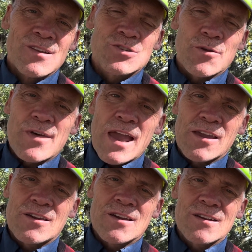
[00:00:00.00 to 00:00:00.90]
So
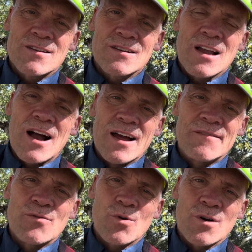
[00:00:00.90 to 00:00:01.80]
thank
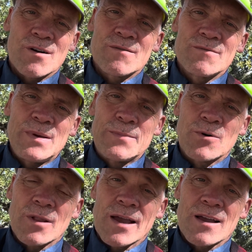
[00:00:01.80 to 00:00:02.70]
God for
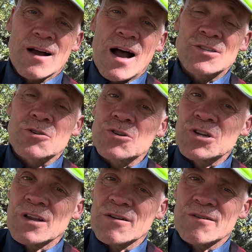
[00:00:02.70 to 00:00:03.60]
people like Oscar
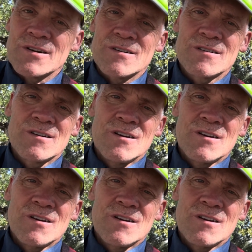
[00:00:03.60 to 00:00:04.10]
Schindler and